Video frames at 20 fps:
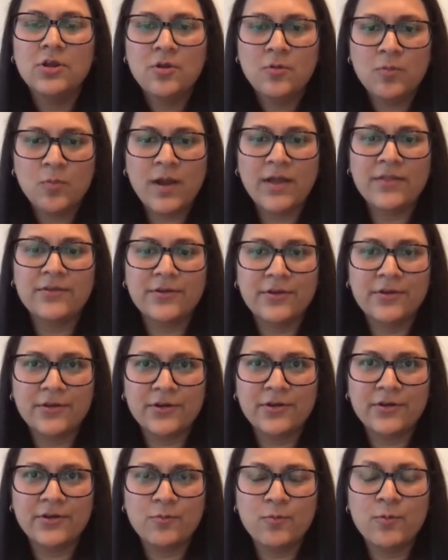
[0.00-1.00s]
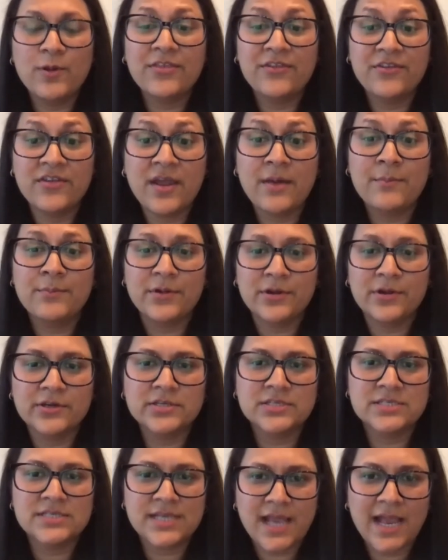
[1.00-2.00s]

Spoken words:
whether, with numbers,